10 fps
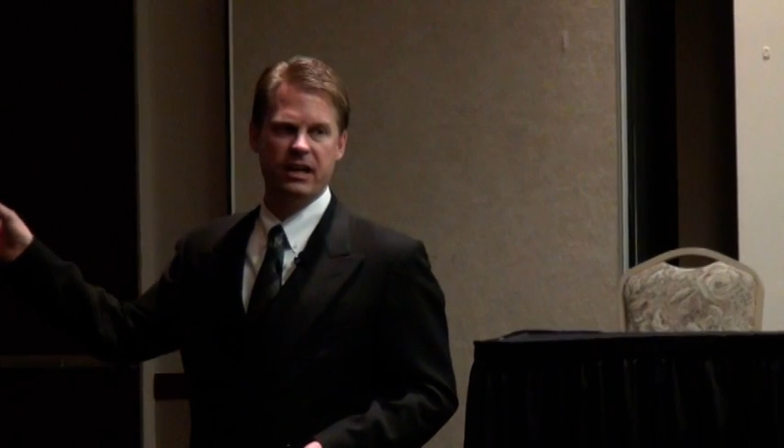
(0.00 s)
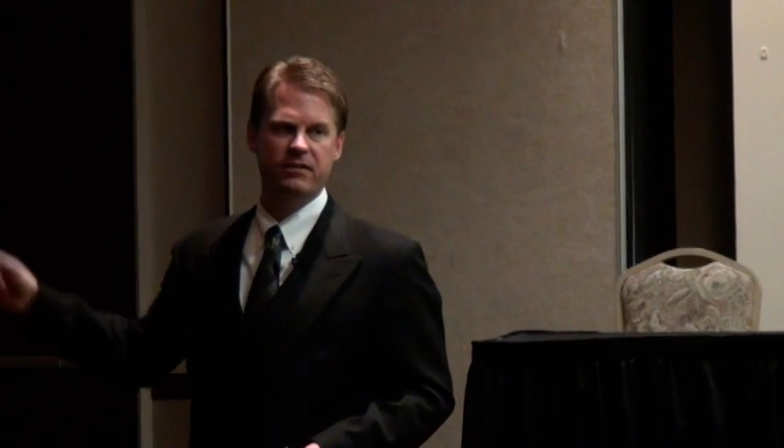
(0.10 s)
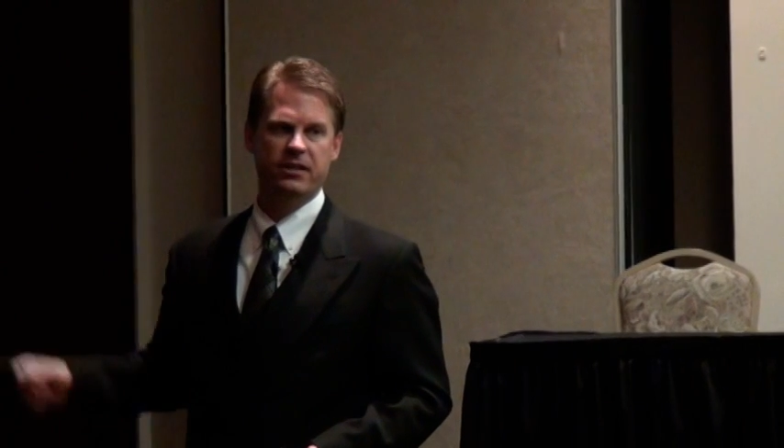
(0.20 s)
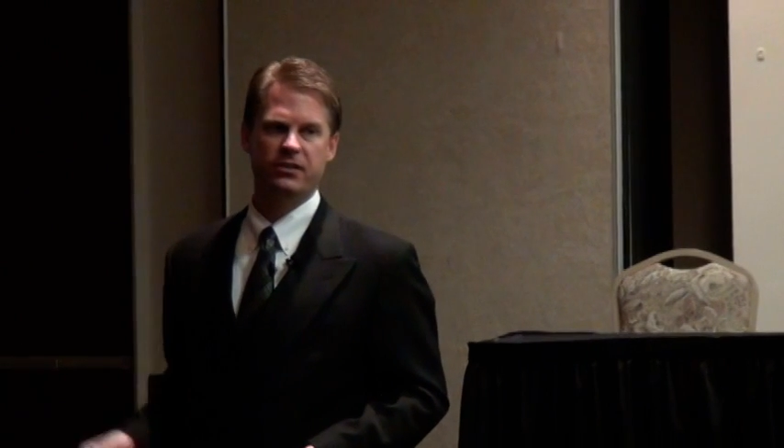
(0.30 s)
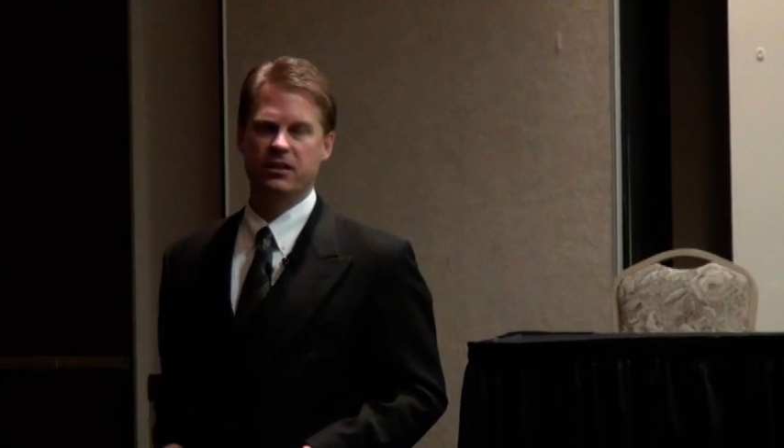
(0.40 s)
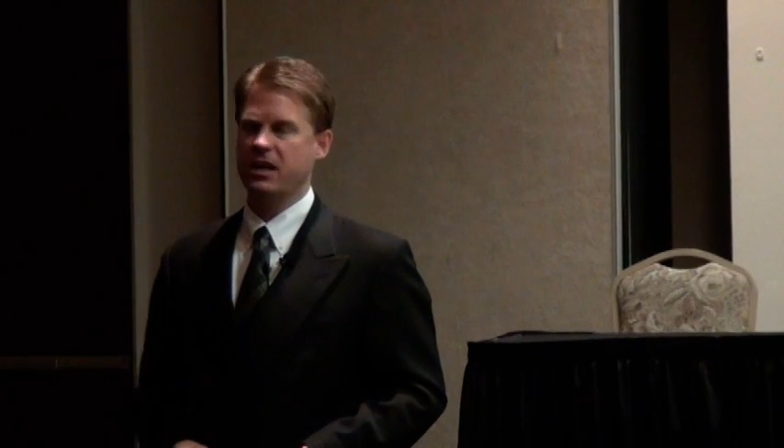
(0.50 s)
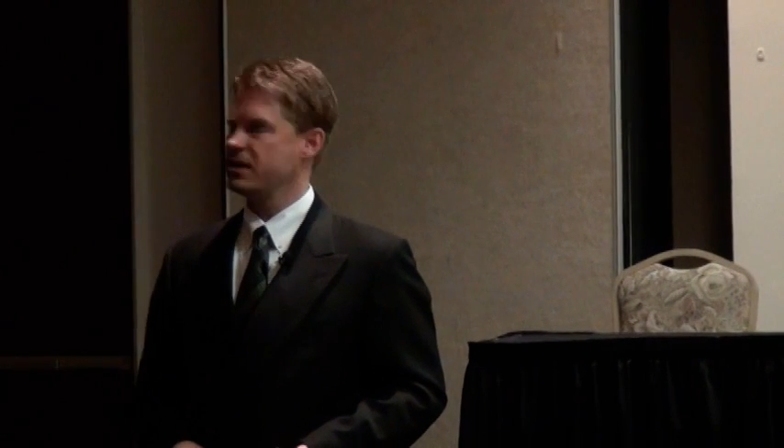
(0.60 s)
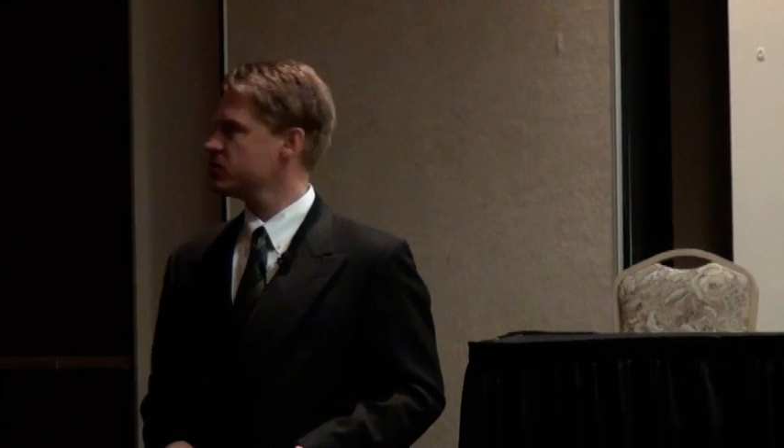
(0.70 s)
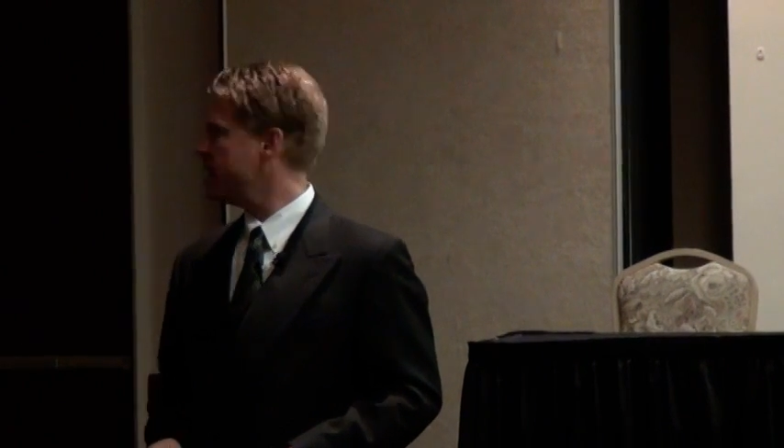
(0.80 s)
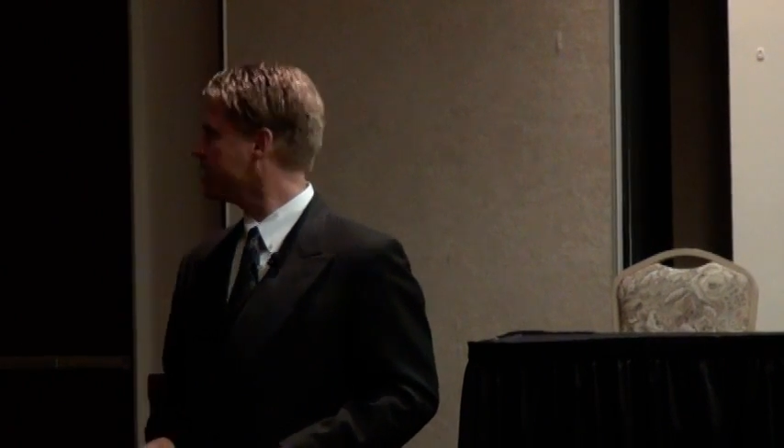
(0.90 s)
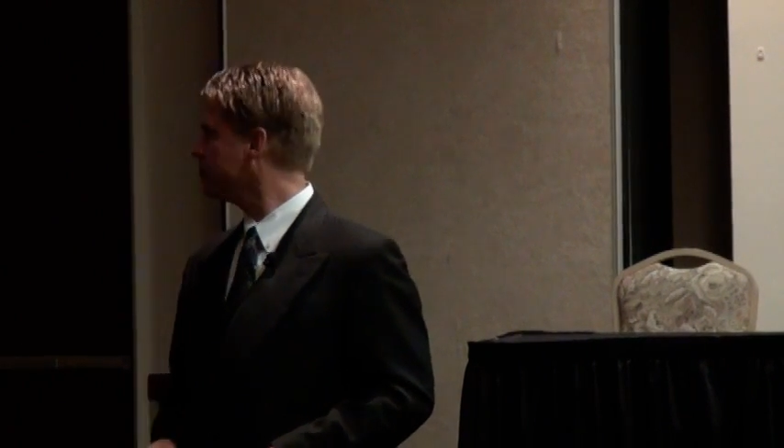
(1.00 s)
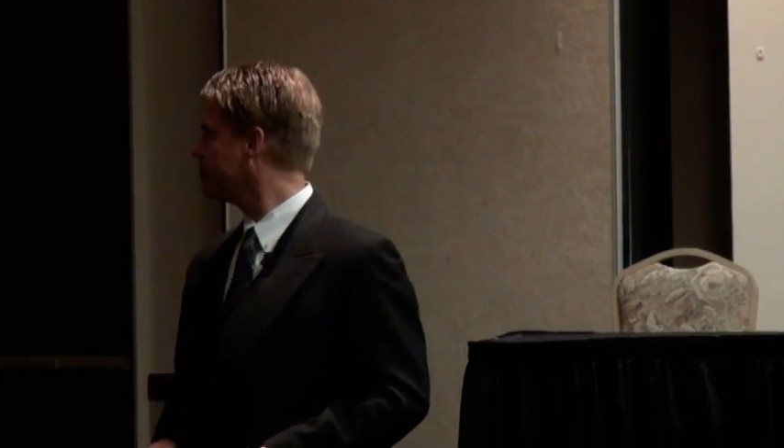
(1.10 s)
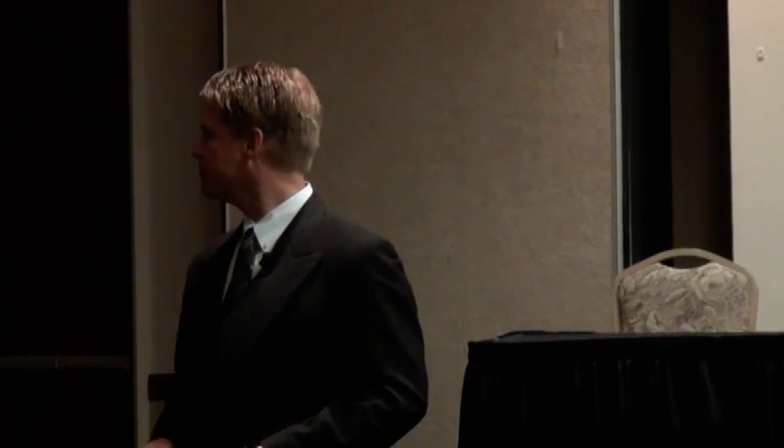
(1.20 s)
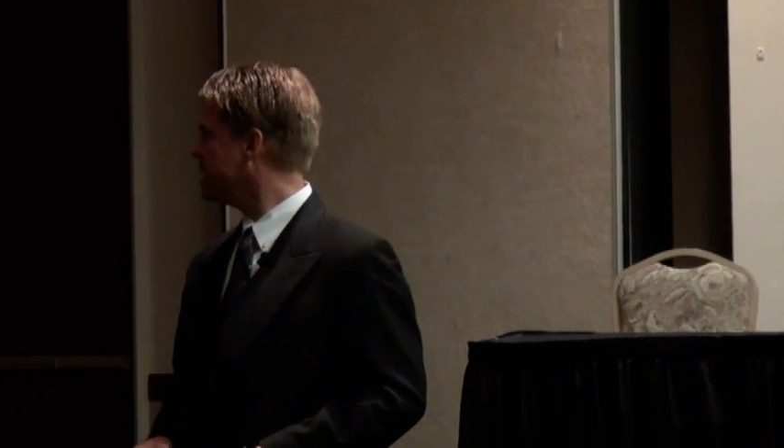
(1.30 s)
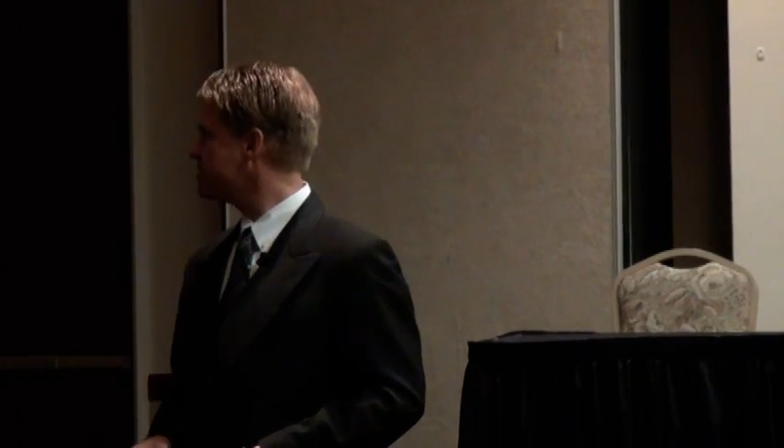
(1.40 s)
have it in your contract.
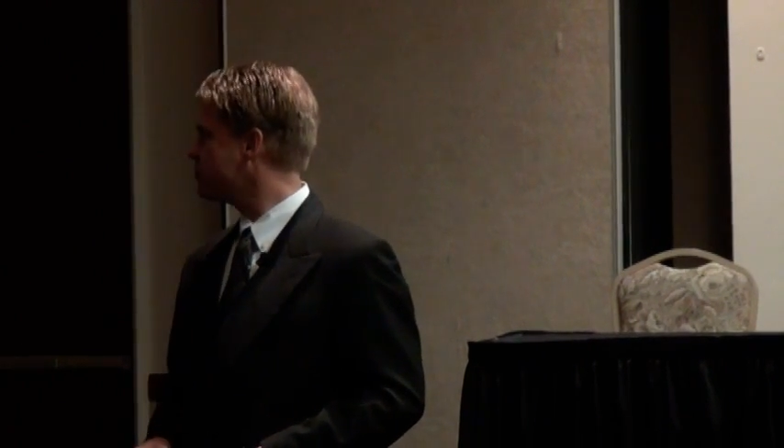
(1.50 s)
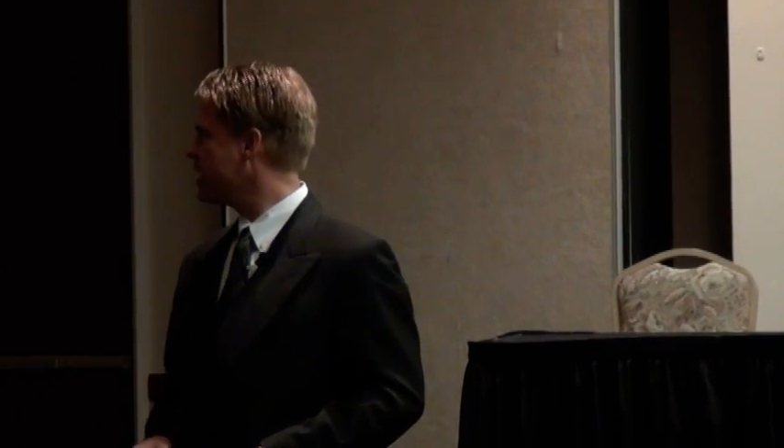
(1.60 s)
That's a